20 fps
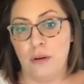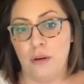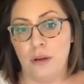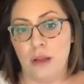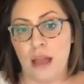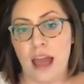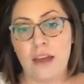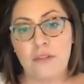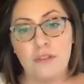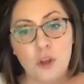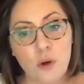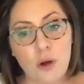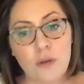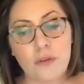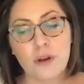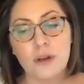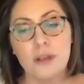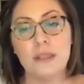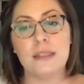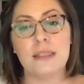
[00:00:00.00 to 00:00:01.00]
Have you
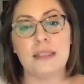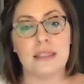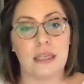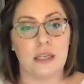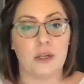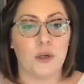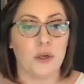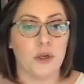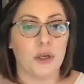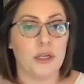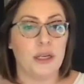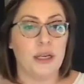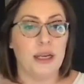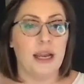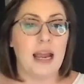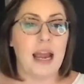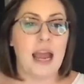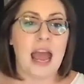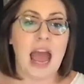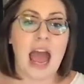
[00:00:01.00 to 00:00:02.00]
ever considered
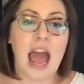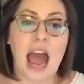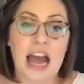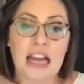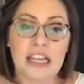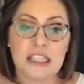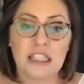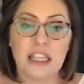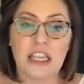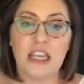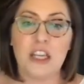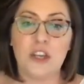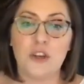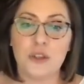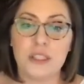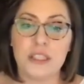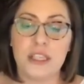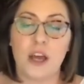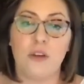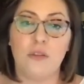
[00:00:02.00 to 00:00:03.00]
asking
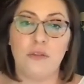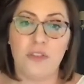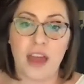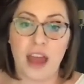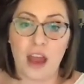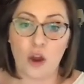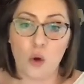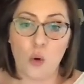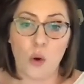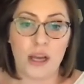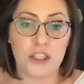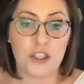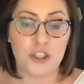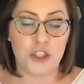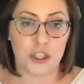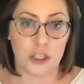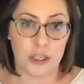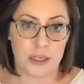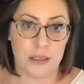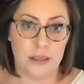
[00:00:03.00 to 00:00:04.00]
yourself that
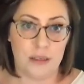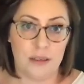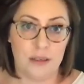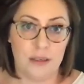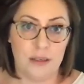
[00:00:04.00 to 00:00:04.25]
question